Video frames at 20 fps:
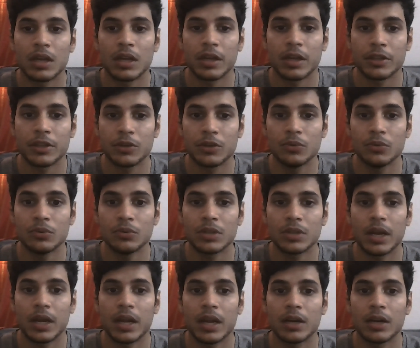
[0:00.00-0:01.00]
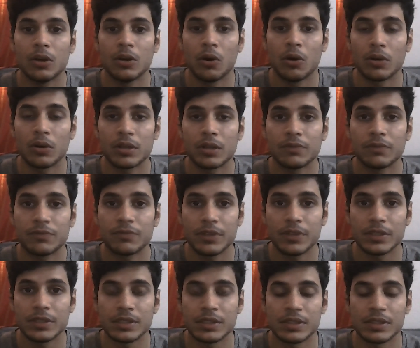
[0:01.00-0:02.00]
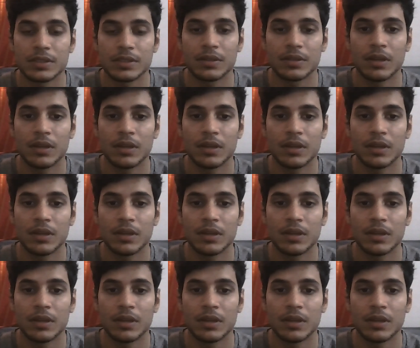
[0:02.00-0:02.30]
acute and long term phases,